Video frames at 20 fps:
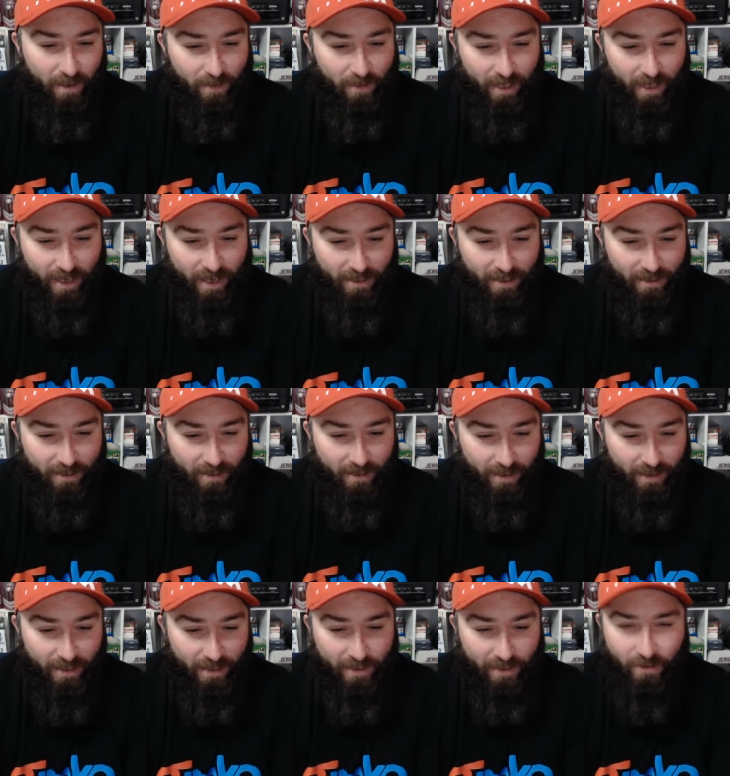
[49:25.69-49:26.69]
but acts
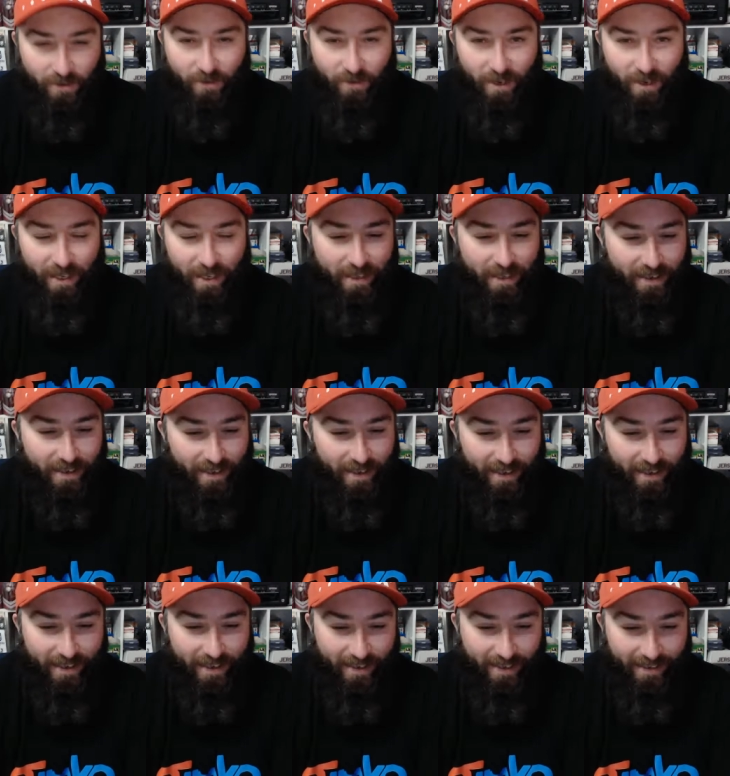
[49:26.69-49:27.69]
like he's three, so
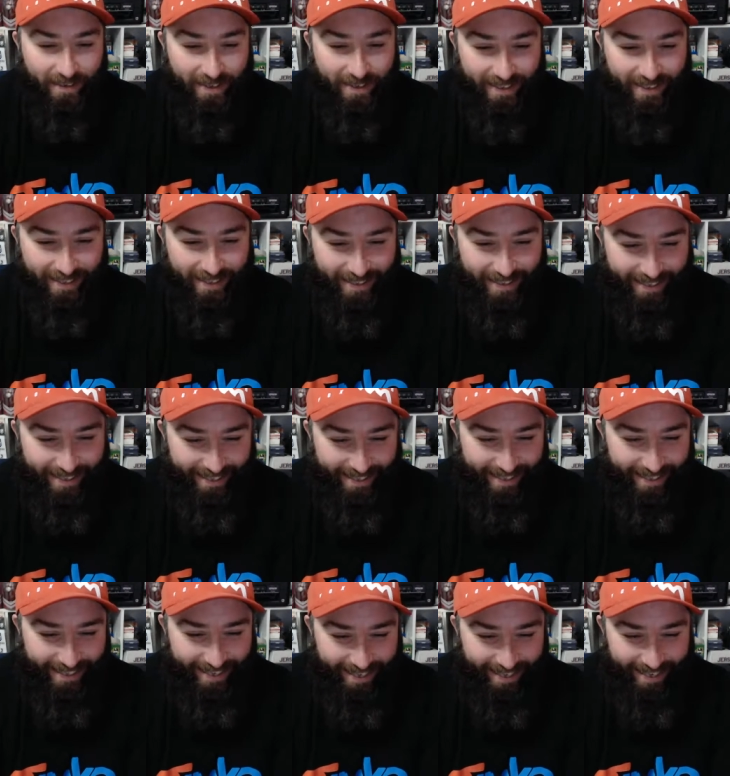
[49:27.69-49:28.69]

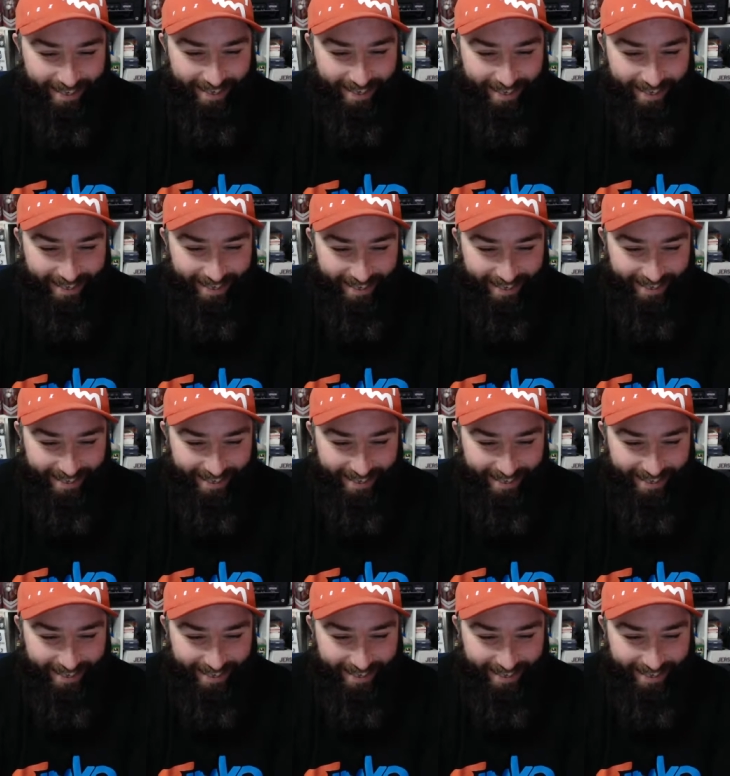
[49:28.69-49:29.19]
don't